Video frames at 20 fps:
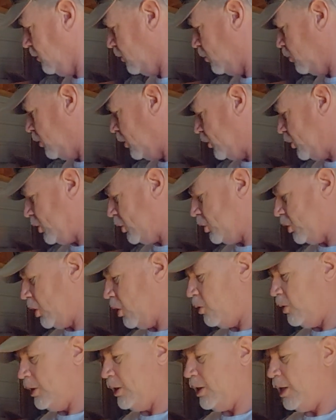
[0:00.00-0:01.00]
were just
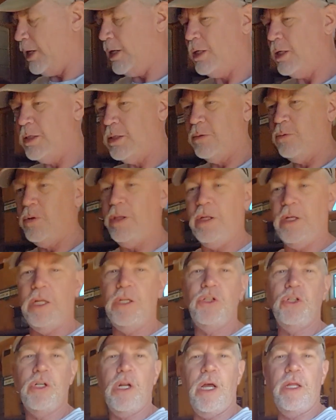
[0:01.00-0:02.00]
showing like with an
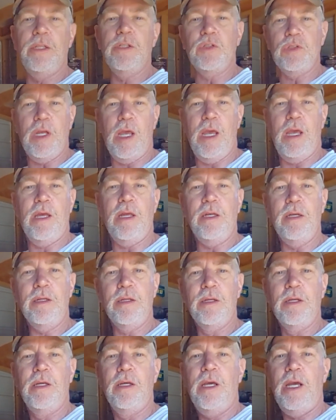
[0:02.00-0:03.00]
engine on the stand
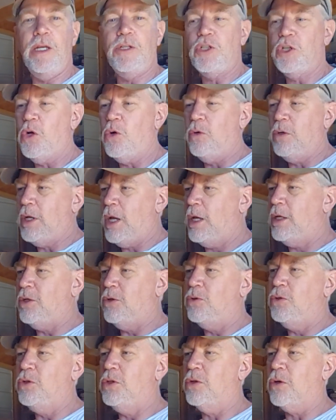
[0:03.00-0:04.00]
and showing how
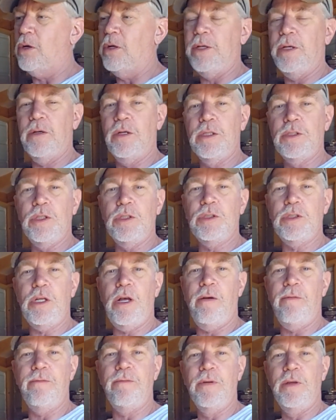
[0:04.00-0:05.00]
you do your clearance and
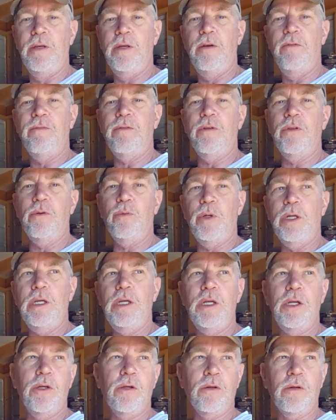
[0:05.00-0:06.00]
stuff for the ring
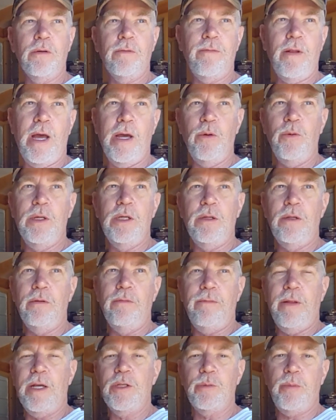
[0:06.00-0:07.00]
gear or flywheel,
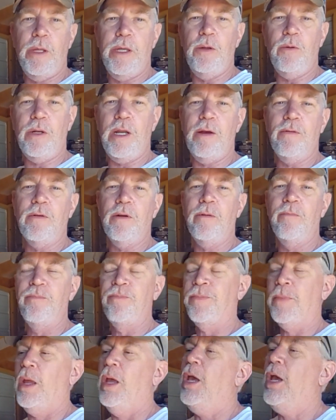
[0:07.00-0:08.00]
flex plate, whatever.
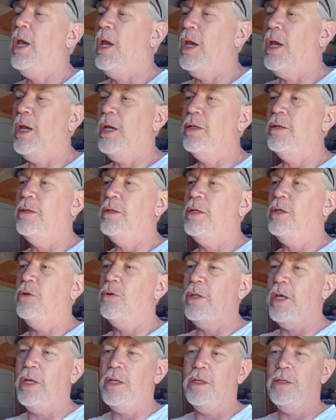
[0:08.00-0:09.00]
And, you
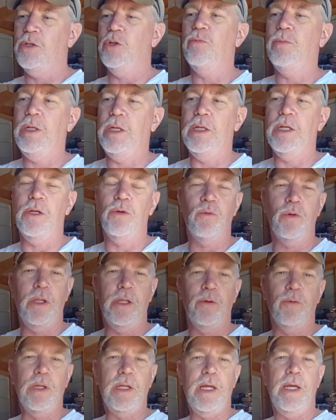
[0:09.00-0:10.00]
know, that to me didn't
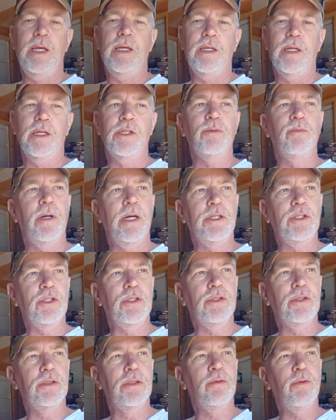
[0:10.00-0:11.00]
really relate as much
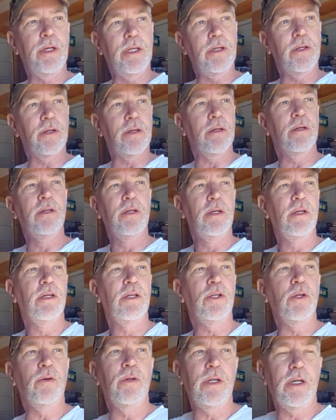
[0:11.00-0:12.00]
as when you're
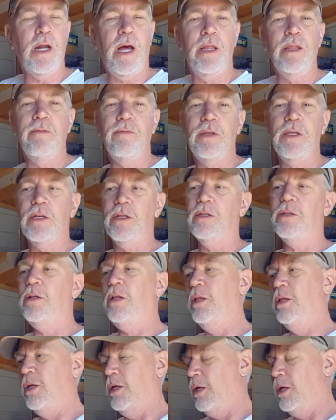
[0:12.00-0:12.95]
doing it on the vehicle.